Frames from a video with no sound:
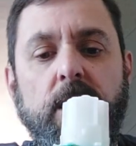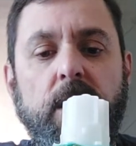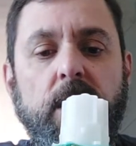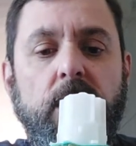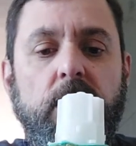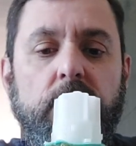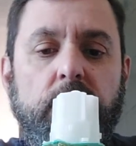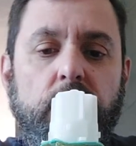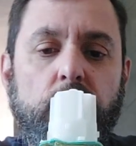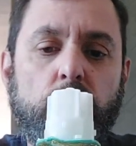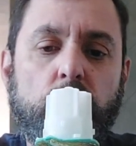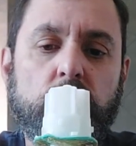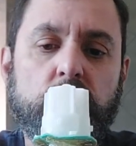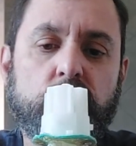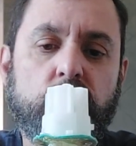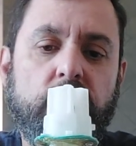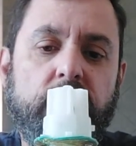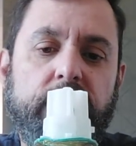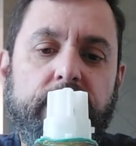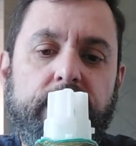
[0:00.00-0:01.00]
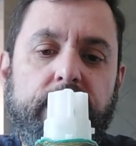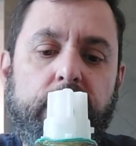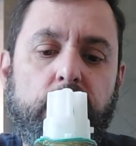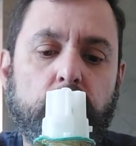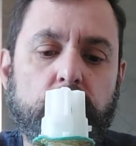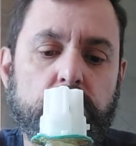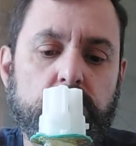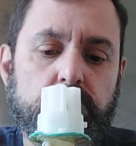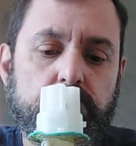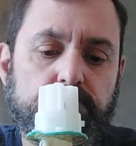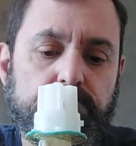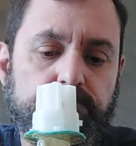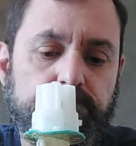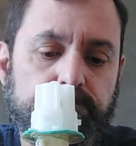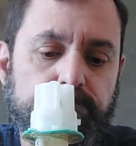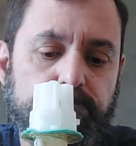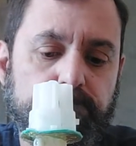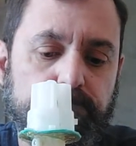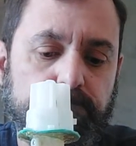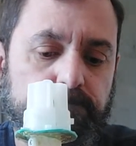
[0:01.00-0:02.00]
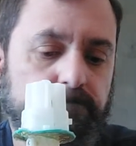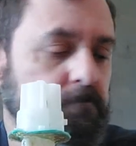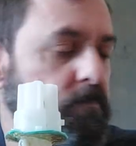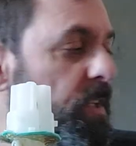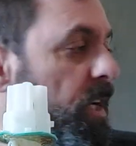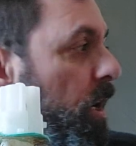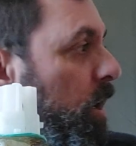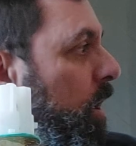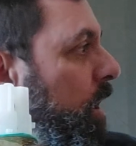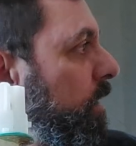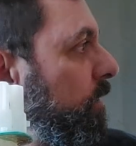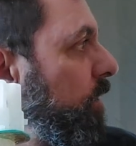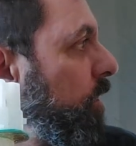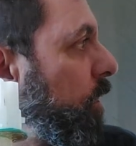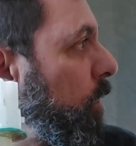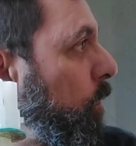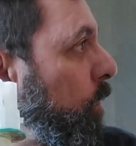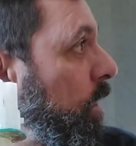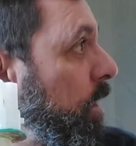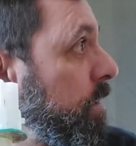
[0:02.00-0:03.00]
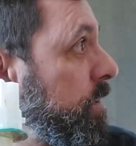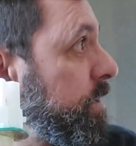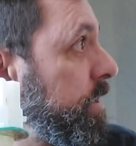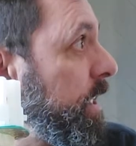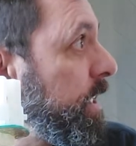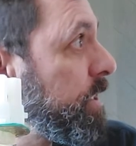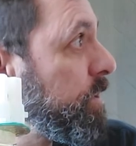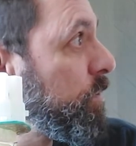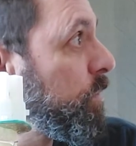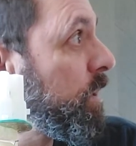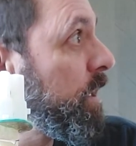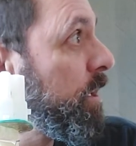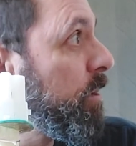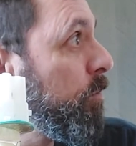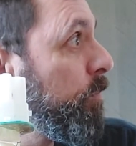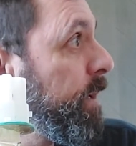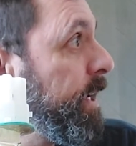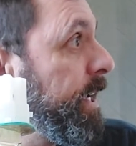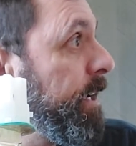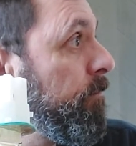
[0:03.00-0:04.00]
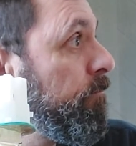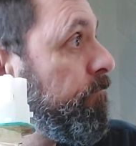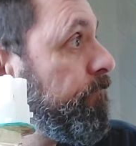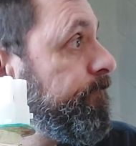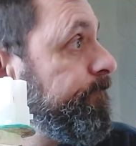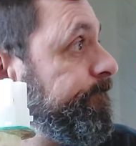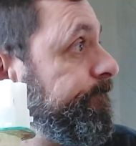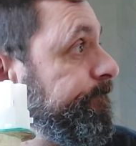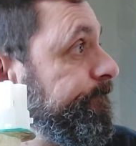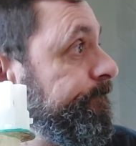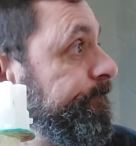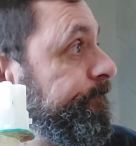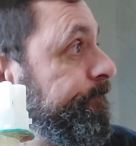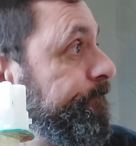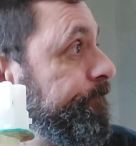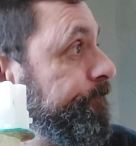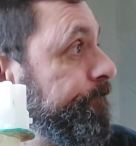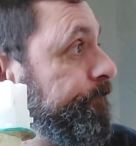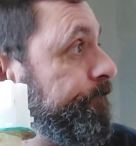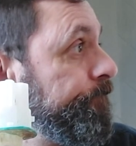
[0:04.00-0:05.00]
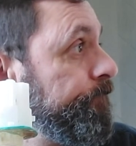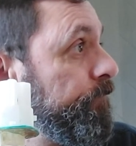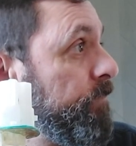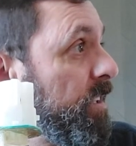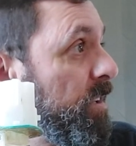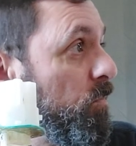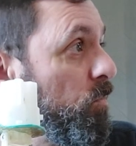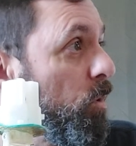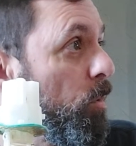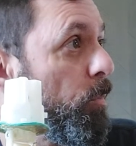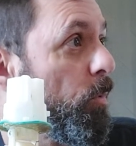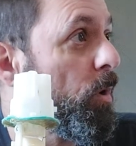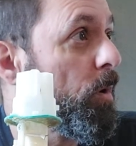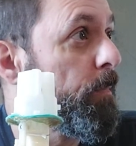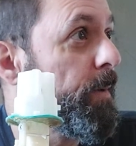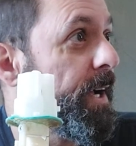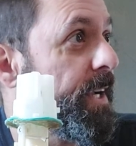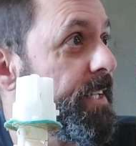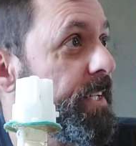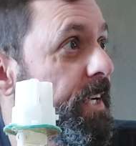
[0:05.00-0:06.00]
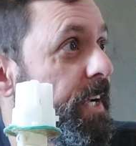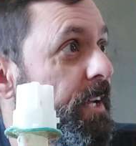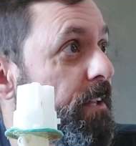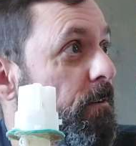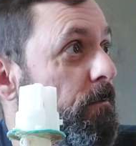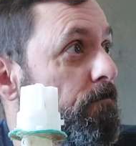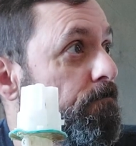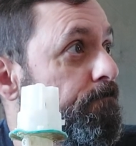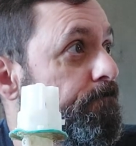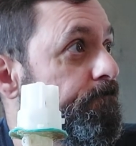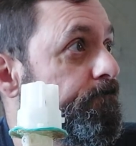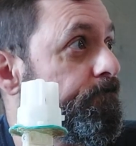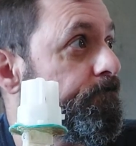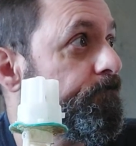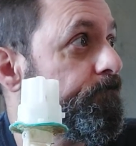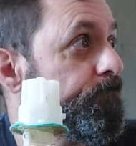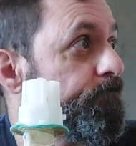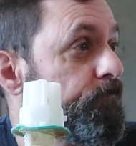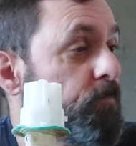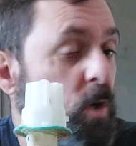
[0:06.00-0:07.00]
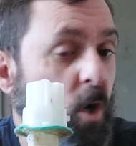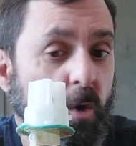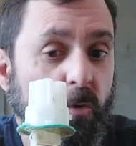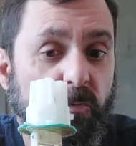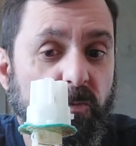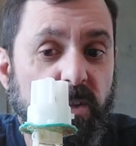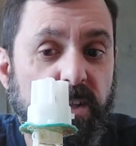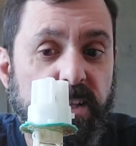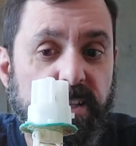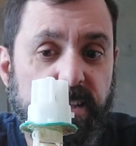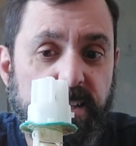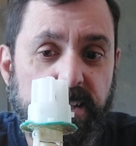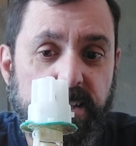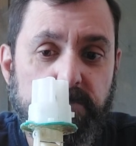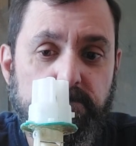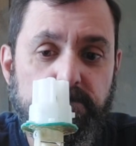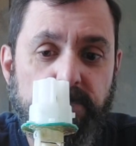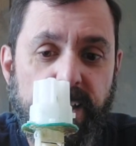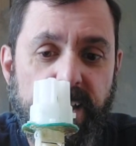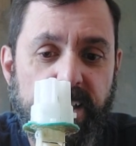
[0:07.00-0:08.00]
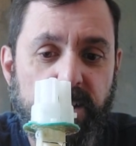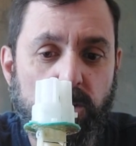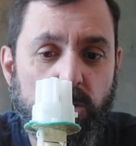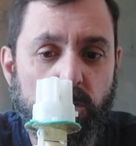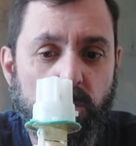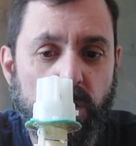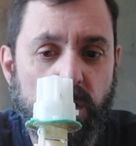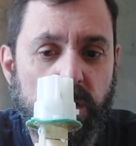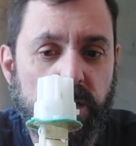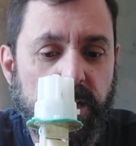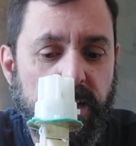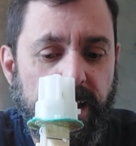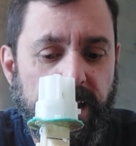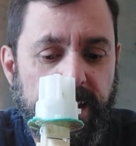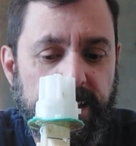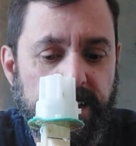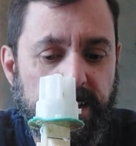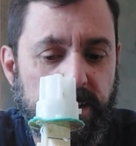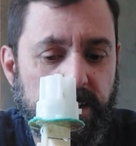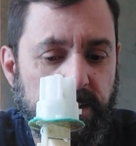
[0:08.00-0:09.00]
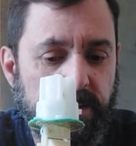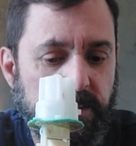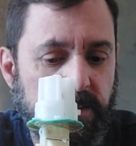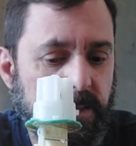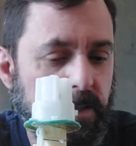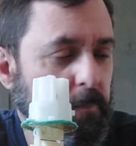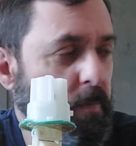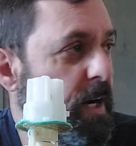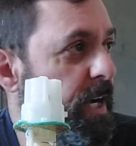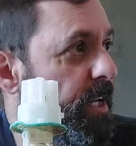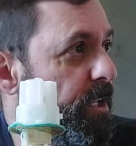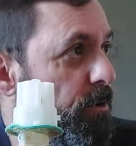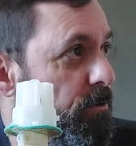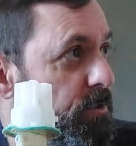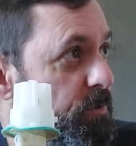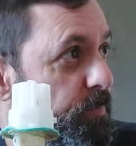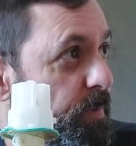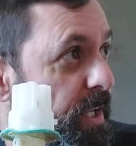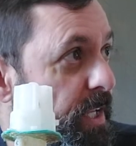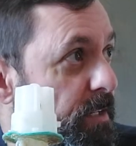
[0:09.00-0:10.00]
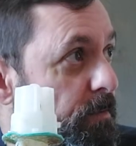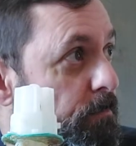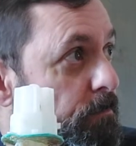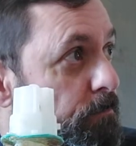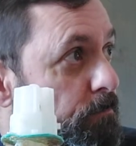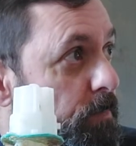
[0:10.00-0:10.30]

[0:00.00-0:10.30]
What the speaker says: And then we'll try it out. And however it works, that's what it'll be. And we'll put it back together. Hopefully the head will work and the body will spin.